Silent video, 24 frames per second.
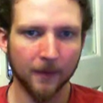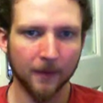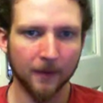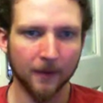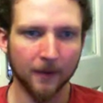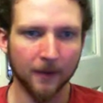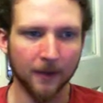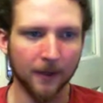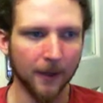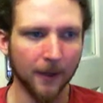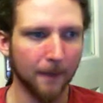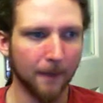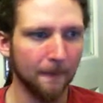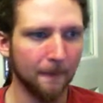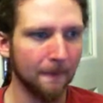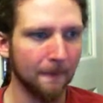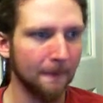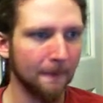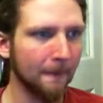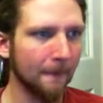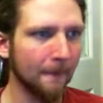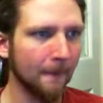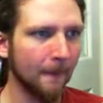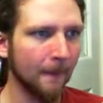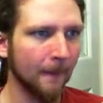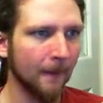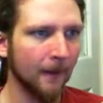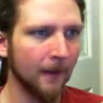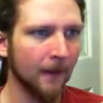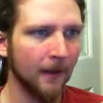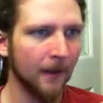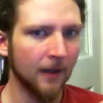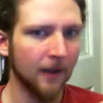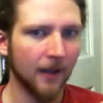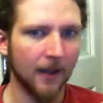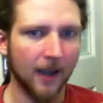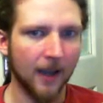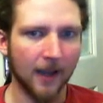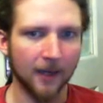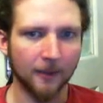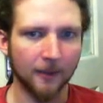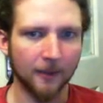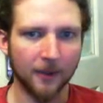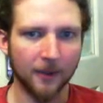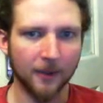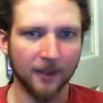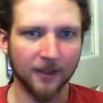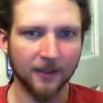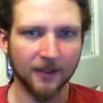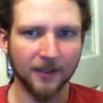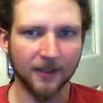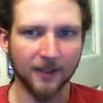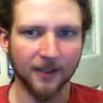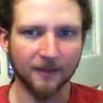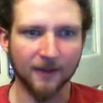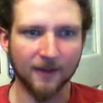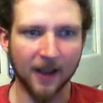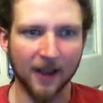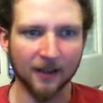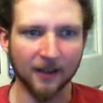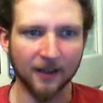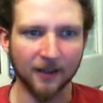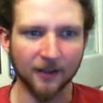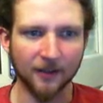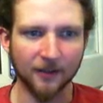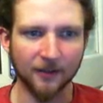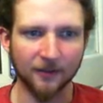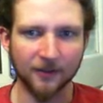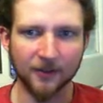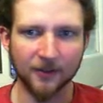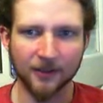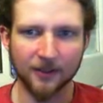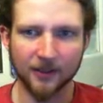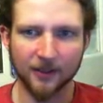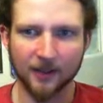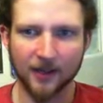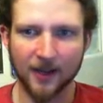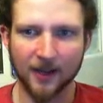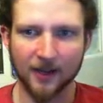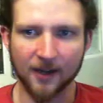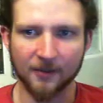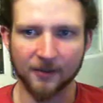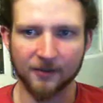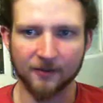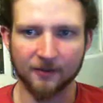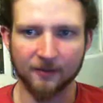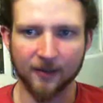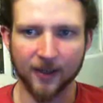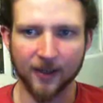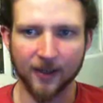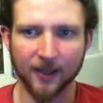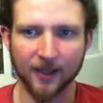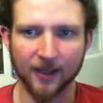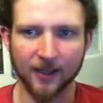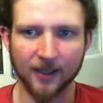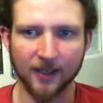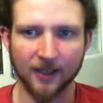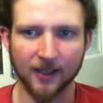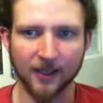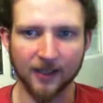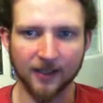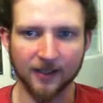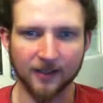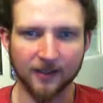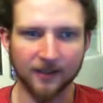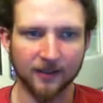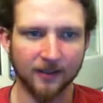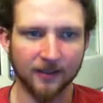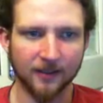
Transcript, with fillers: Okay, and it picks these values out of uh, a list.